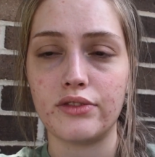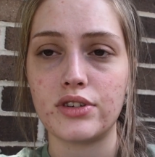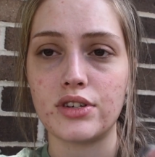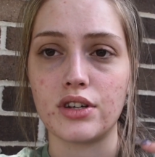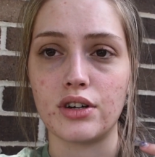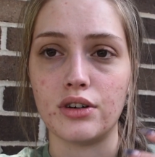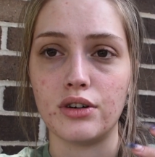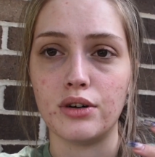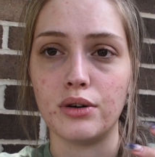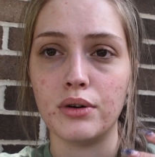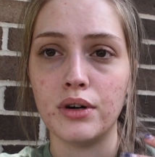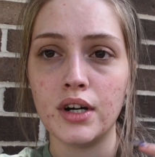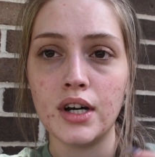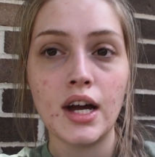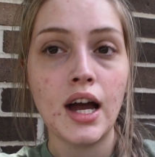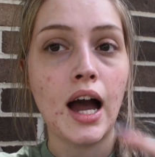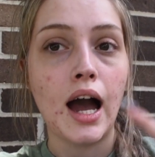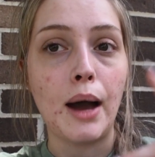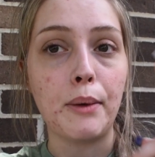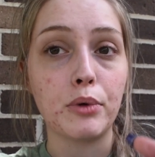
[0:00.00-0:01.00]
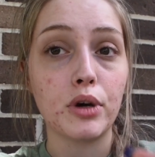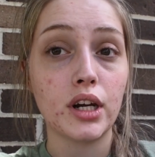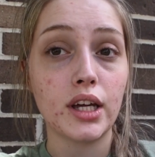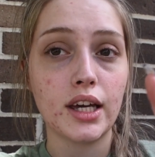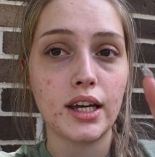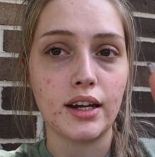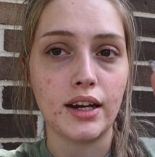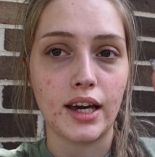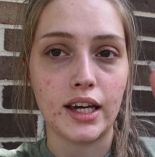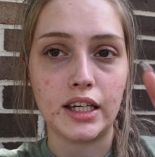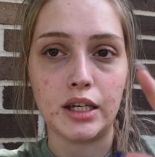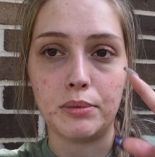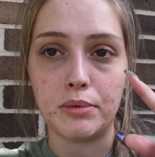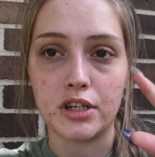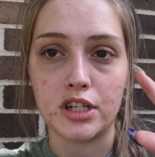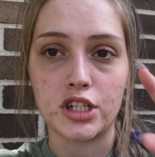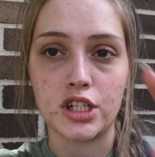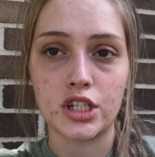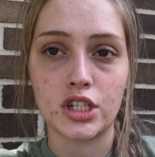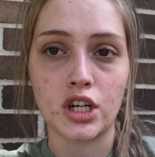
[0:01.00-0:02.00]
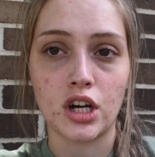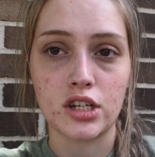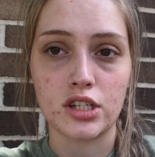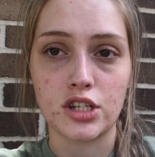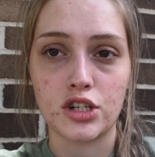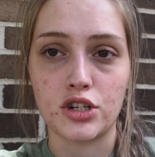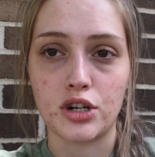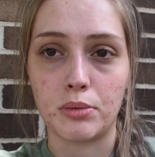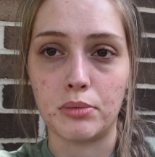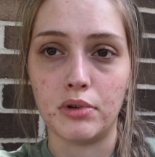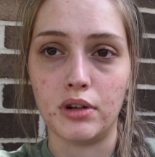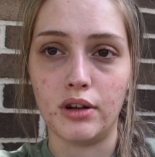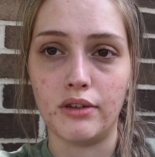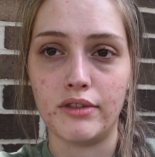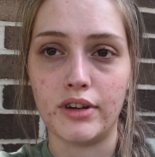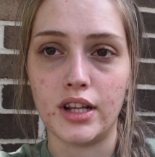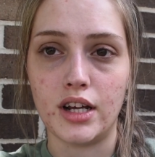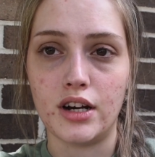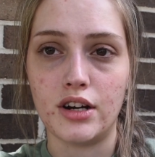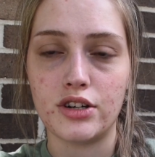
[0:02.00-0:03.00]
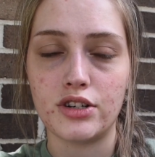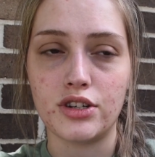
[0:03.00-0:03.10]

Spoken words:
So I'm gonna get Nike because she's causing trouble over there.